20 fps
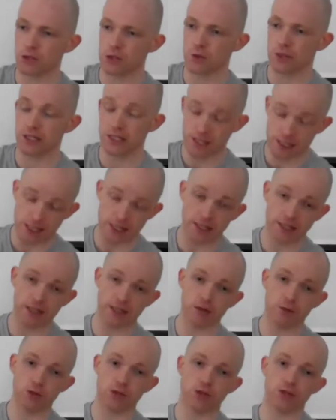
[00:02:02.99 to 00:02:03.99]
So I
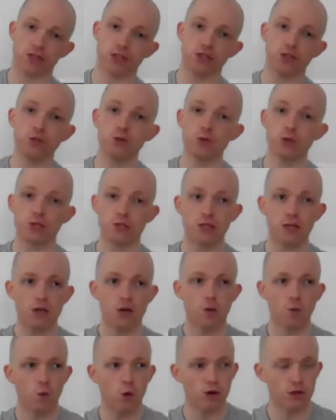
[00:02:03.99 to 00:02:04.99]
decided I was going to use
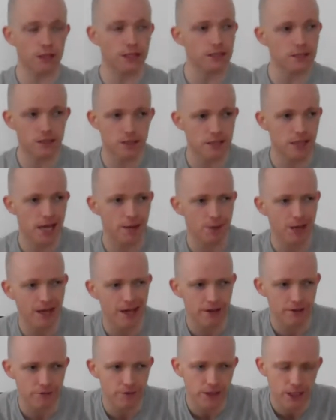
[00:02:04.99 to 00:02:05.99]
what little time I
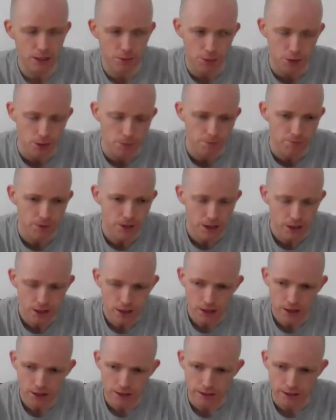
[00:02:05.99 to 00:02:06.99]
had available.
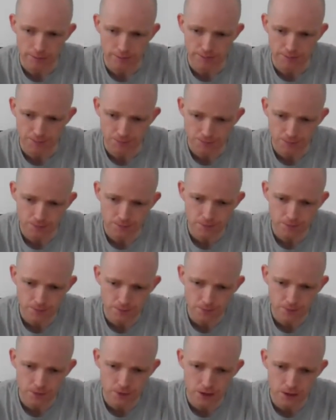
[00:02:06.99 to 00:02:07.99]

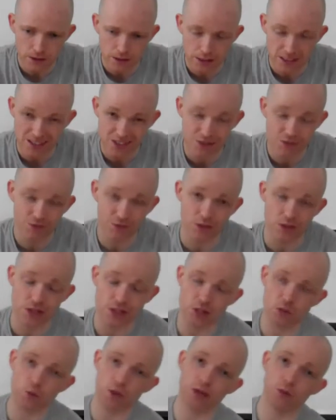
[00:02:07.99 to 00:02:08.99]
Like for
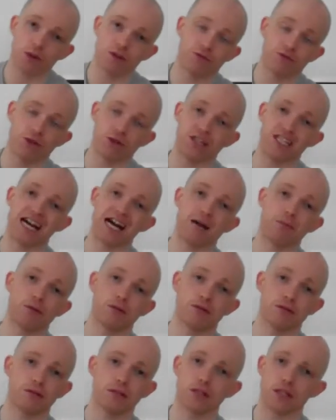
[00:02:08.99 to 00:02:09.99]
instance, when he went for a nap
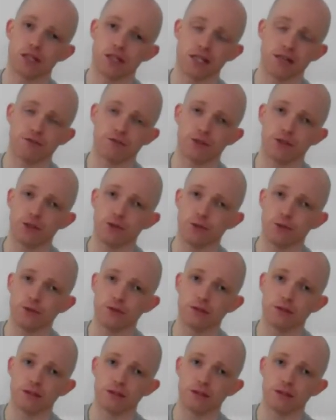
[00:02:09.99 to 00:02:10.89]
on his afternoon.